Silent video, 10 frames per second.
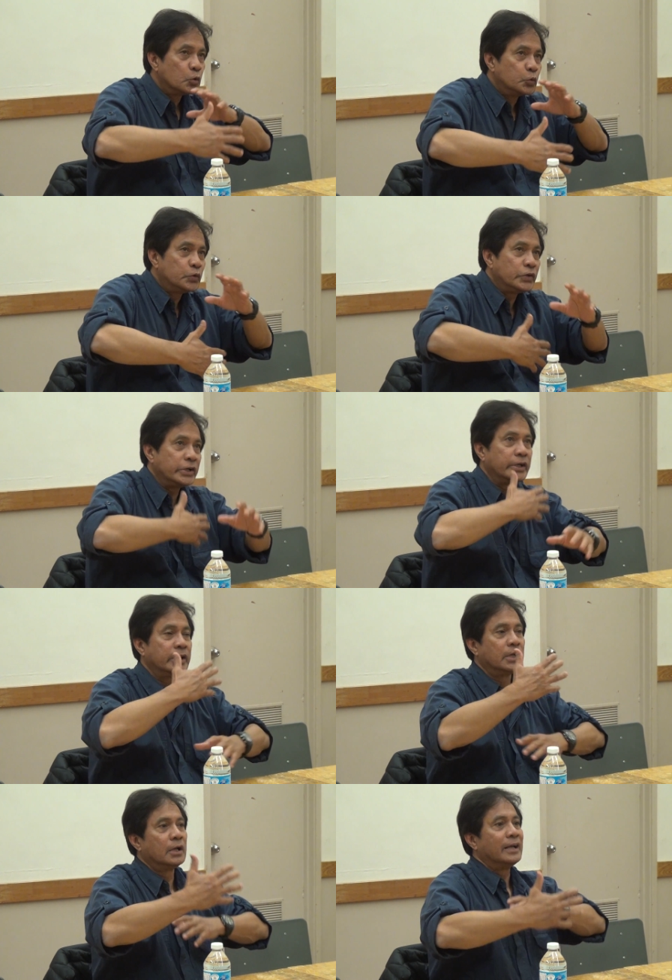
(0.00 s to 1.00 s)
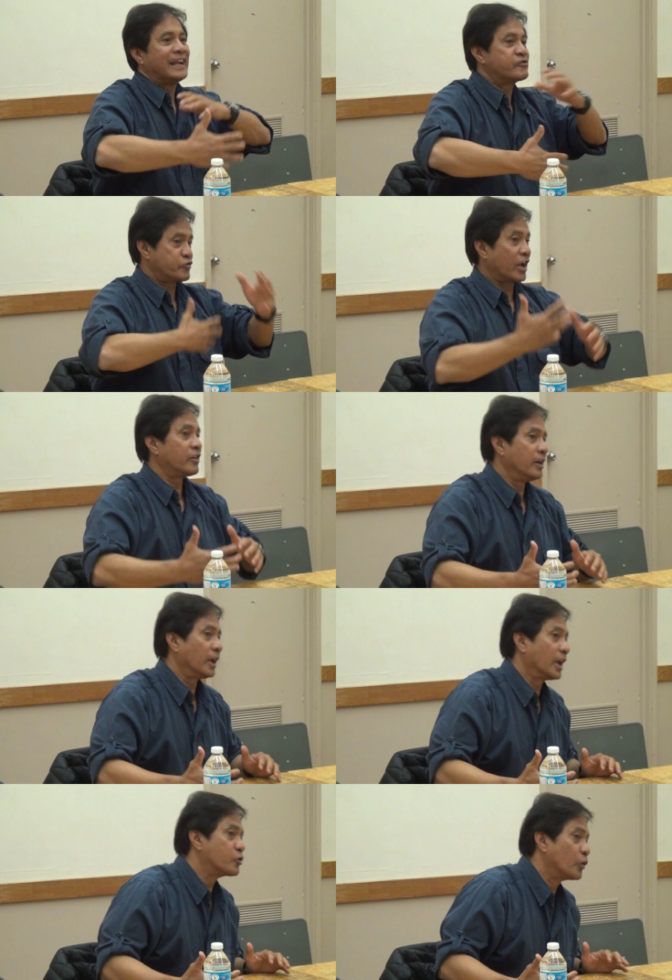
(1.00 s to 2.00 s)
really is strengthening
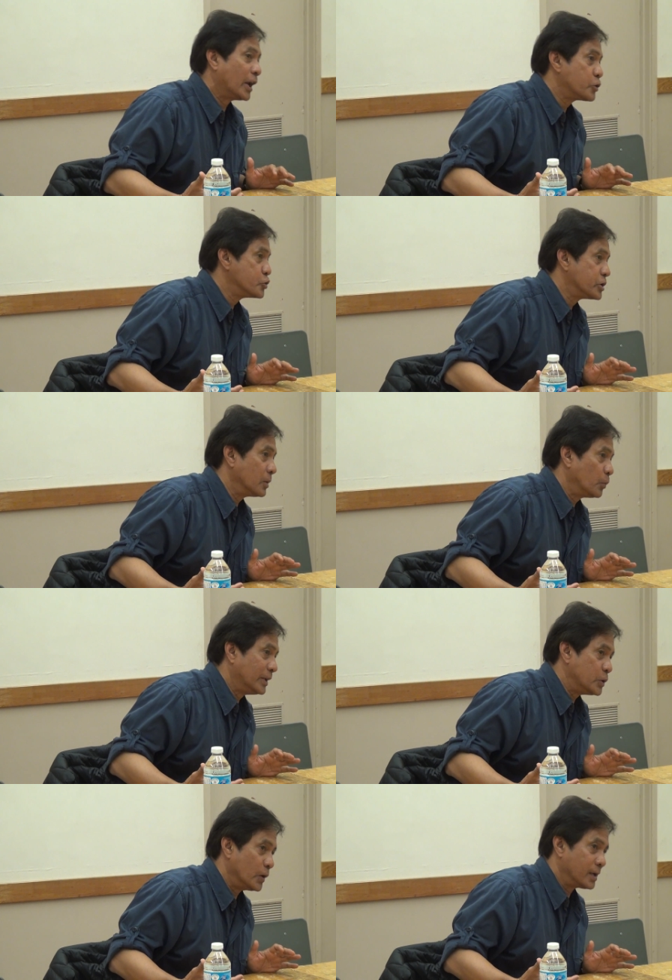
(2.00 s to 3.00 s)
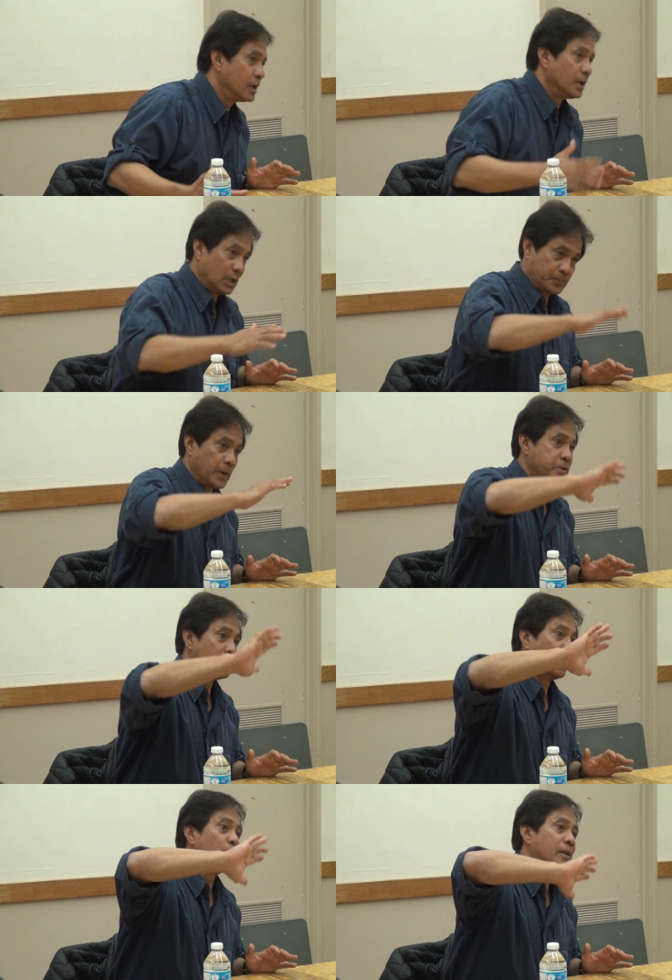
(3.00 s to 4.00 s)
its relationship with the US,
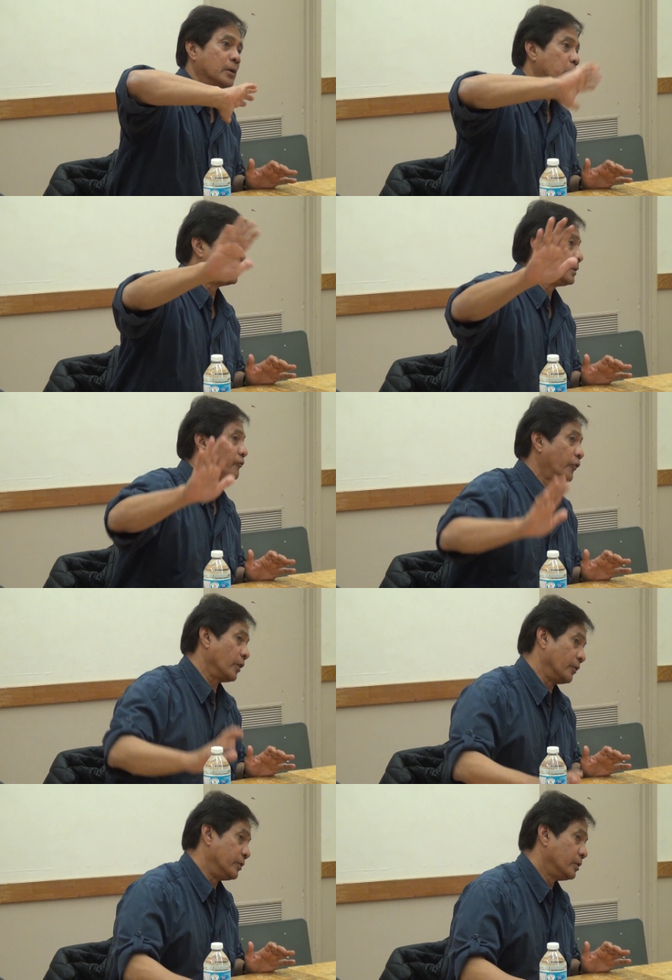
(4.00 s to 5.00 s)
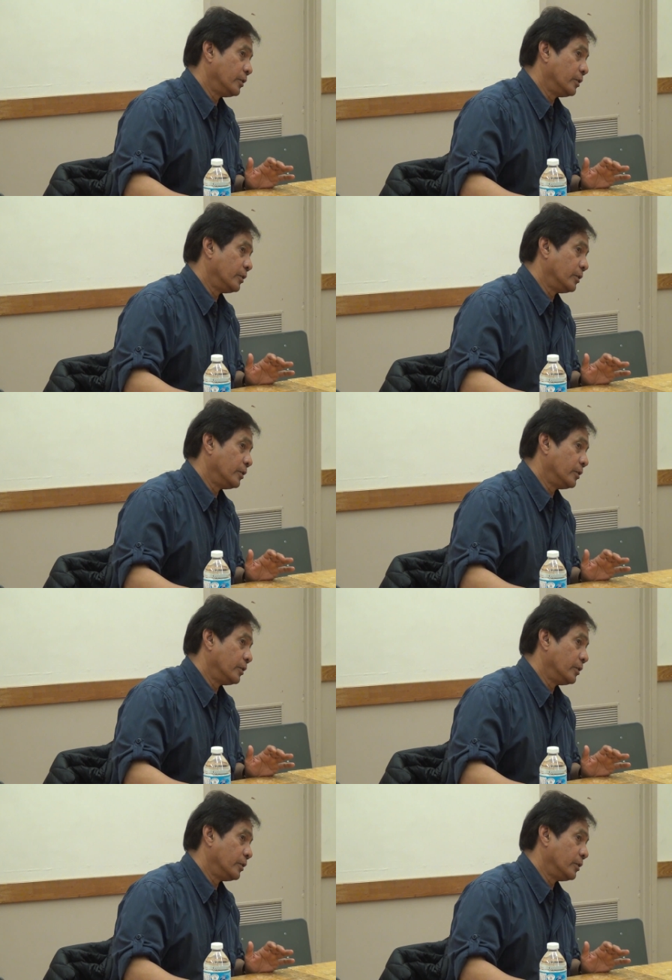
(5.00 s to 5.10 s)
especially on the security field.